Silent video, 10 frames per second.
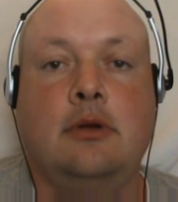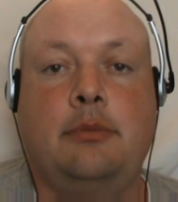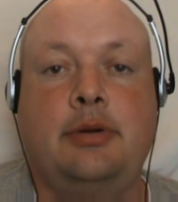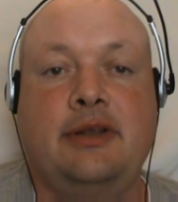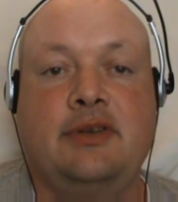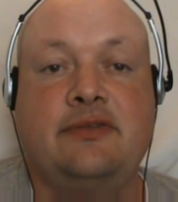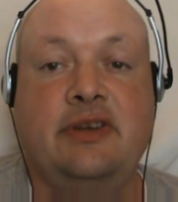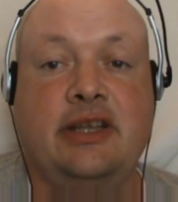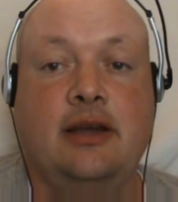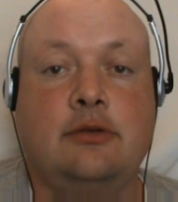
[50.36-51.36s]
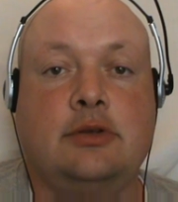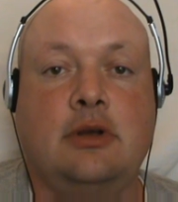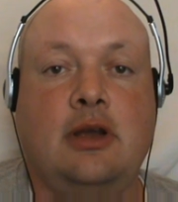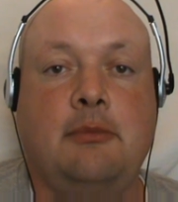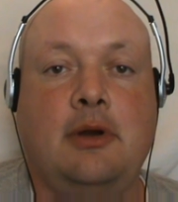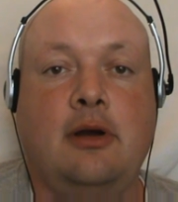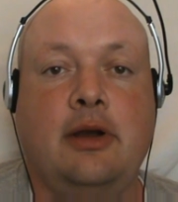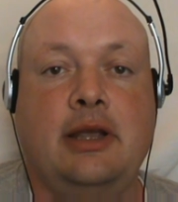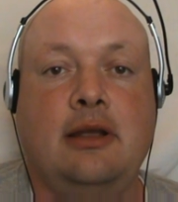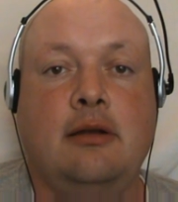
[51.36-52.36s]
previous videos,
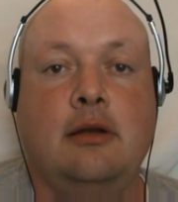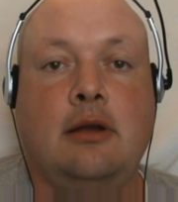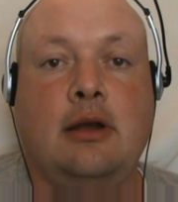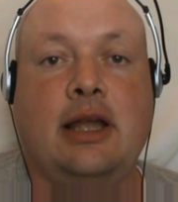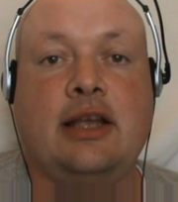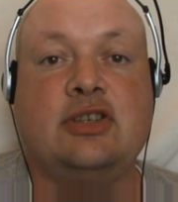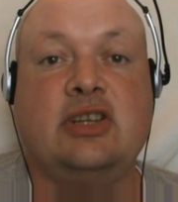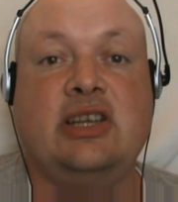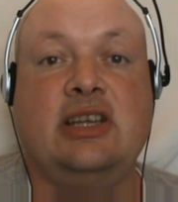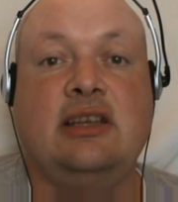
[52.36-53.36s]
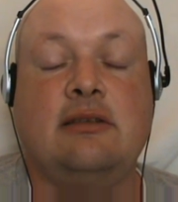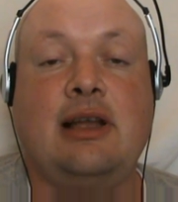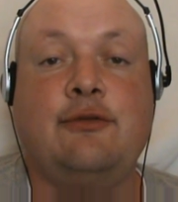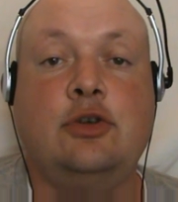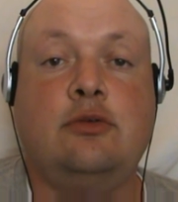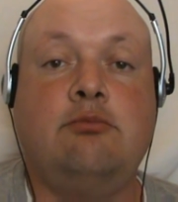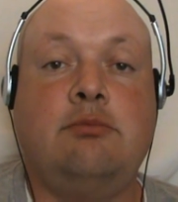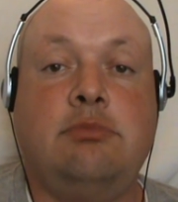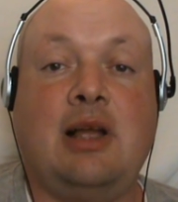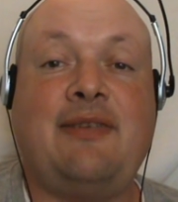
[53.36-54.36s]
I actually
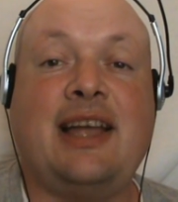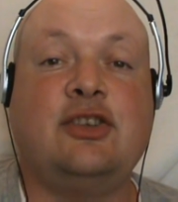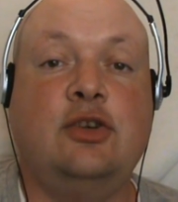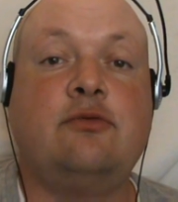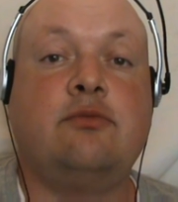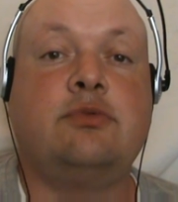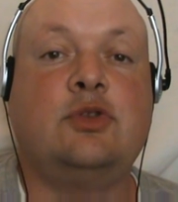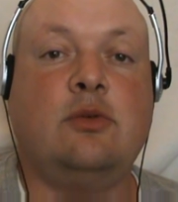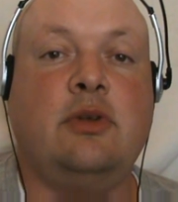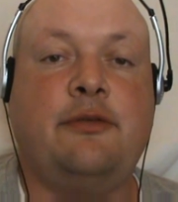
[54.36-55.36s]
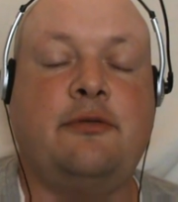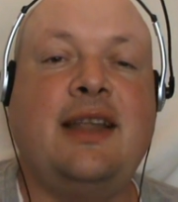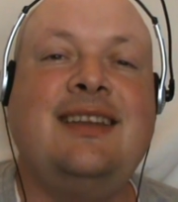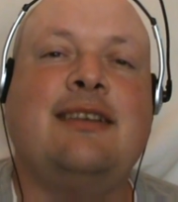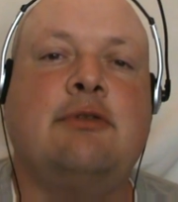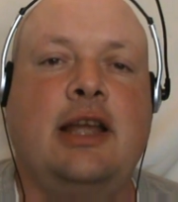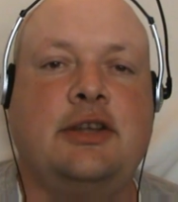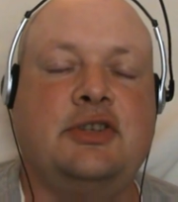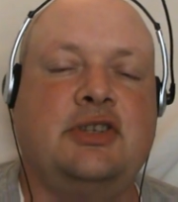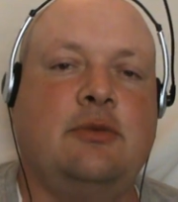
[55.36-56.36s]
I've had a good sort of like friendly
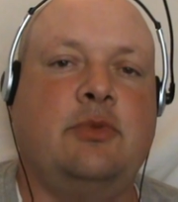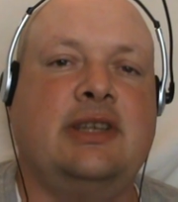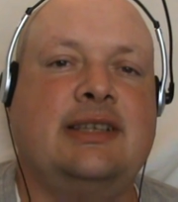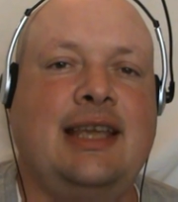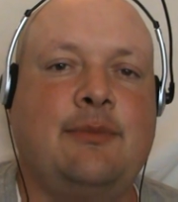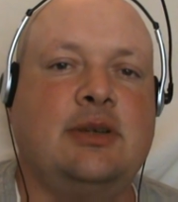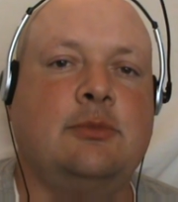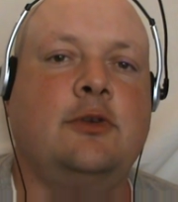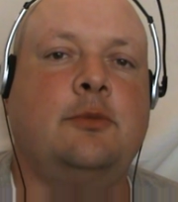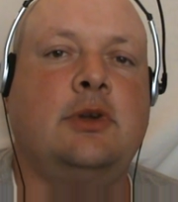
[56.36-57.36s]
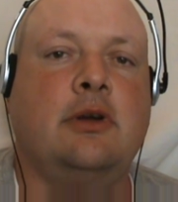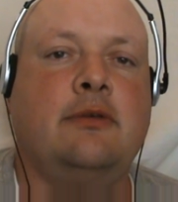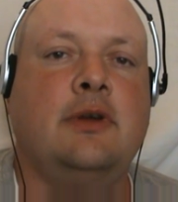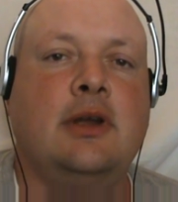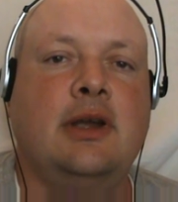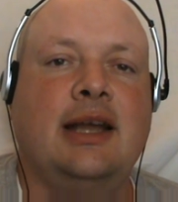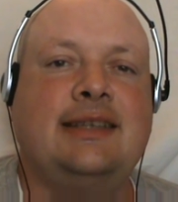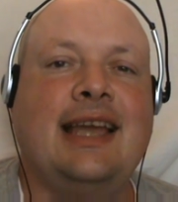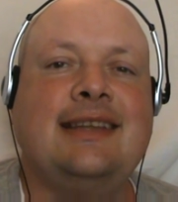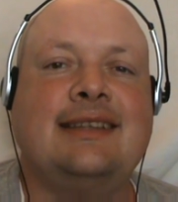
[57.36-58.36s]
relationship with the skeptic movement. I've
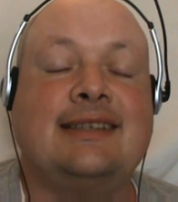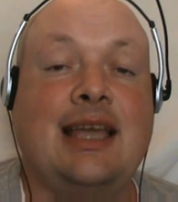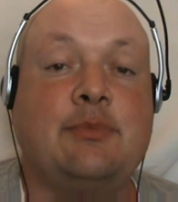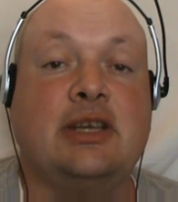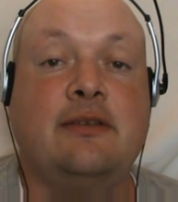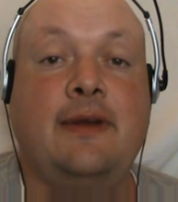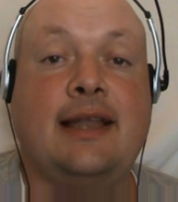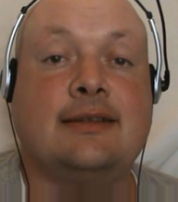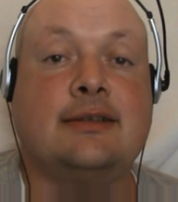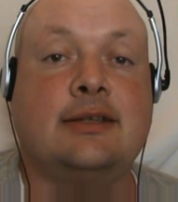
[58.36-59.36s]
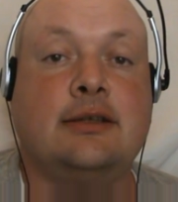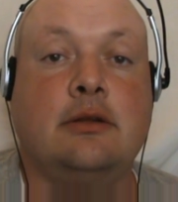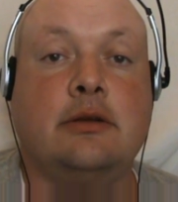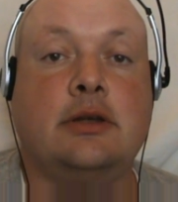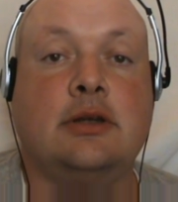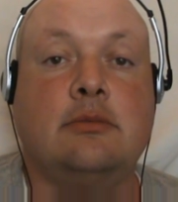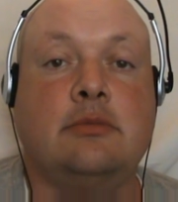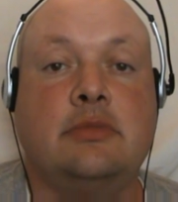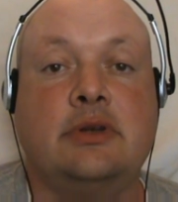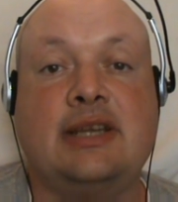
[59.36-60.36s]
attended skeptic events like
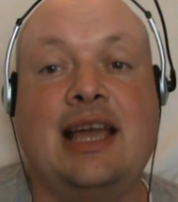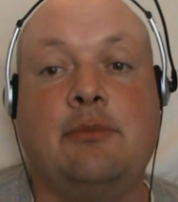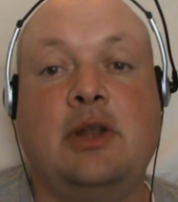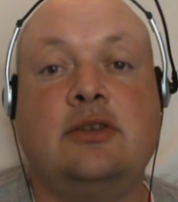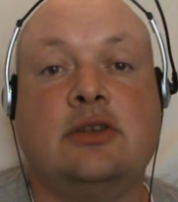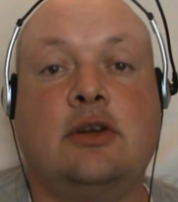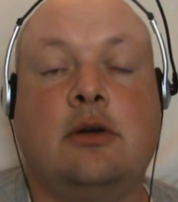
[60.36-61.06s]
the TAM London